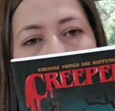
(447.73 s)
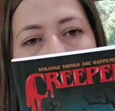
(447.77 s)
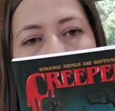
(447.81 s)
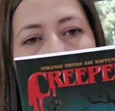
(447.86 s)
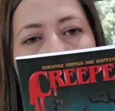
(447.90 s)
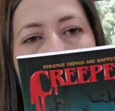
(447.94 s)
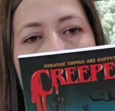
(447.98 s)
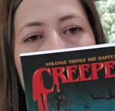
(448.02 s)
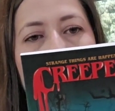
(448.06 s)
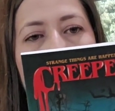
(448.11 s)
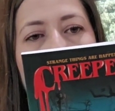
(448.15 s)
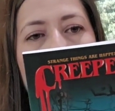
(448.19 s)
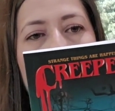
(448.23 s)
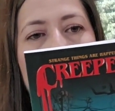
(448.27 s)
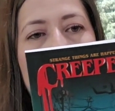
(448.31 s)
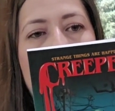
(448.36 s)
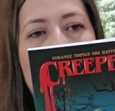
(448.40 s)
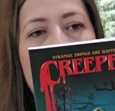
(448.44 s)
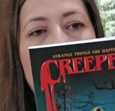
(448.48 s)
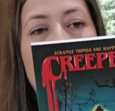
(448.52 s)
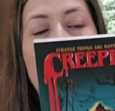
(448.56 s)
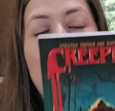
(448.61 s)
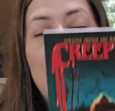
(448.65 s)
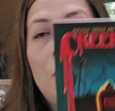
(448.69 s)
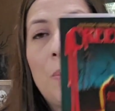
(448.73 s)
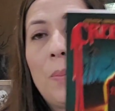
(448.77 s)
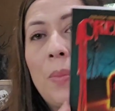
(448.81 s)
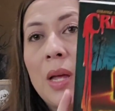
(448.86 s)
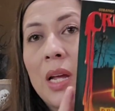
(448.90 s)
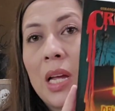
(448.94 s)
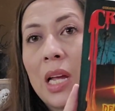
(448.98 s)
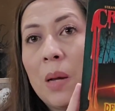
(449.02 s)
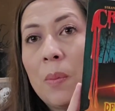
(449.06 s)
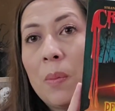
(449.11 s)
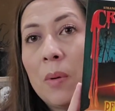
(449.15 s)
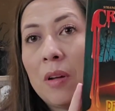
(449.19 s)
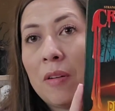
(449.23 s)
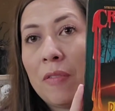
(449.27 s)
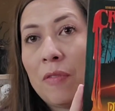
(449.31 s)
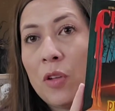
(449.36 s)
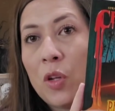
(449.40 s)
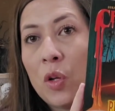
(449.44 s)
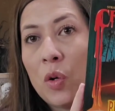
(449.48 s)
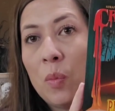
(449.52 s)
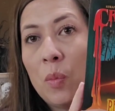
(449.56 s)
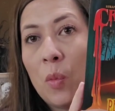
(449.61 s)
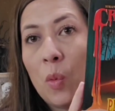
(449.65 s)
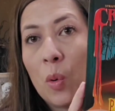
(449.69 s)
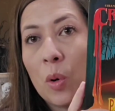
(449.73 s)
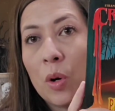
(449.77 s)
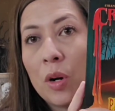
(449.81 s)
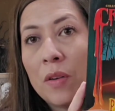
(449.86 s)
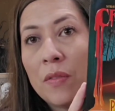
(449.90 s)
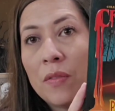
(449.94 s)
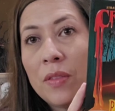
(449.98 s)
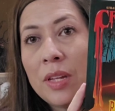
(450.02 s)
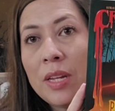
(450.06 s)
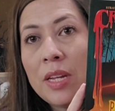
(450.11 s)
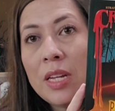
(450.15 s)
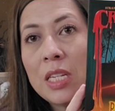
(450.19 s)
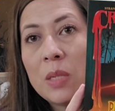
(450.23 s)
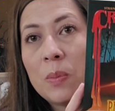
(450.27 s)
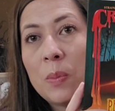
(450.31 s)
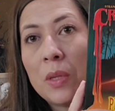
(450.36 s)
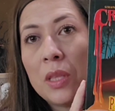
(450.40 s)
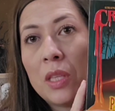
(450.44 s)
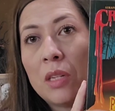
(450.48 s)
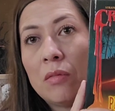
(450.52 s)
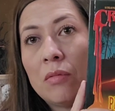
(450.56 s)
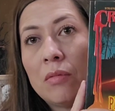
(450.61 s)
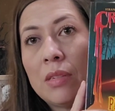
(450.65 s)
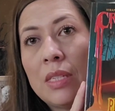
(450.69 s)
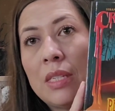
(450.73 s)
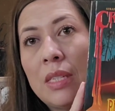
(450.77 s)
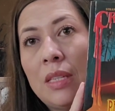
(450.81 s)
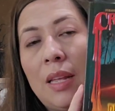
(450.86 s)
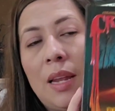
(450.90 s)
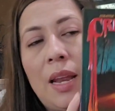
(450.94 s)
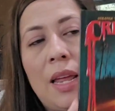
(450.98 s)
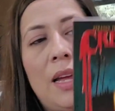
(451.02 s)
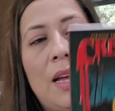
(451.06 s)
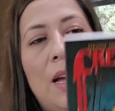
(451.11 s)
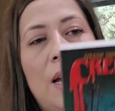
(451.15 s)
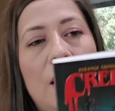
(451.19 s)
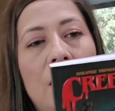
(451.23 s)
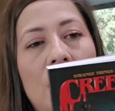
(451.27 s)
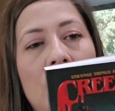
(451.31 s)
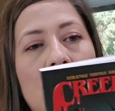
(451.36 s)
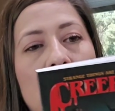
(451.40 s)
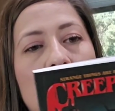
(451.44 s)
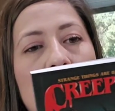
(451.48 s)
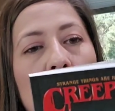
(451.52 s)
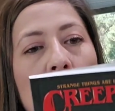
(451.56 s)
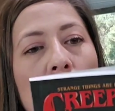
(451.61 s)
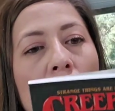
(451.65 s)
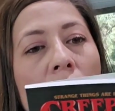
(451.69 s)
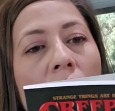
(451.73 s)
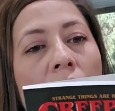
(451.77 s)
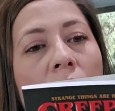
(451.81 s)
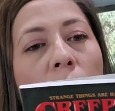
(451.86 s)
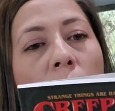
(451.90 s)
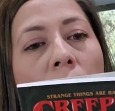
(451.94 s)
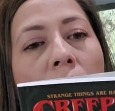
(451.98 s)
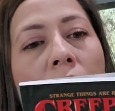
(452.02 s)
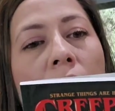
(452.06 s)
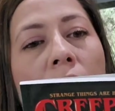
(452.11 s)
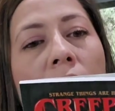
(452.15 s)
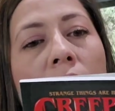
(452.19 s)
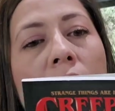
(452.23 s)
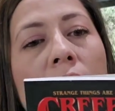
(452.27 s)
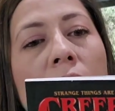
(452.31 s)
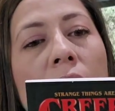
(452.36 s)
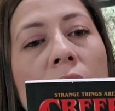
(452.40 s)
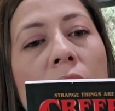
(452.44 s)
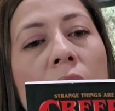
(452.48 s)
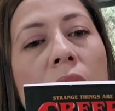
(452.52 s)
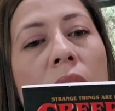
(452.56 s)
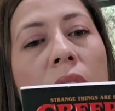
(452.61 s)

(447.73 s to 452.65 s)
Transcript: So I might go back and pick up a few more of these, but the reason that I got this one is because